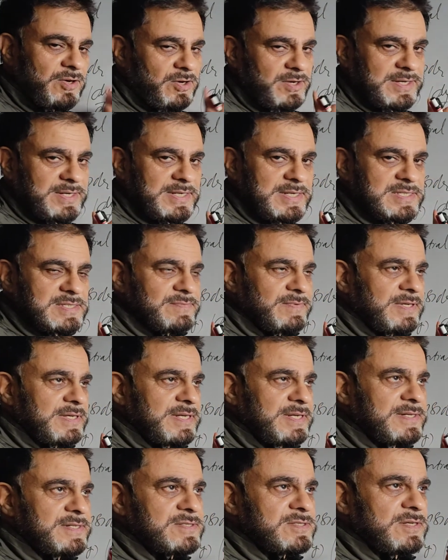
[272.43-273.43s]
Order is 1.
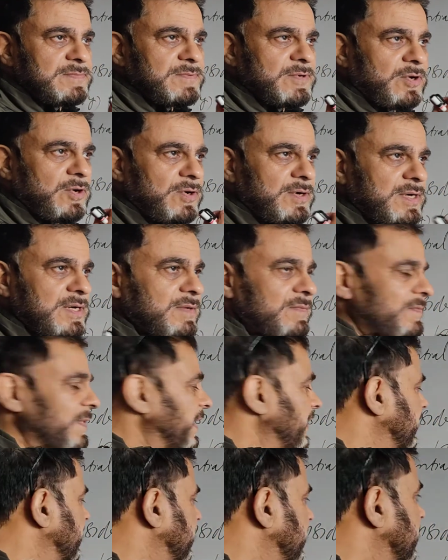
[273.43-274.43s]
It is of order 1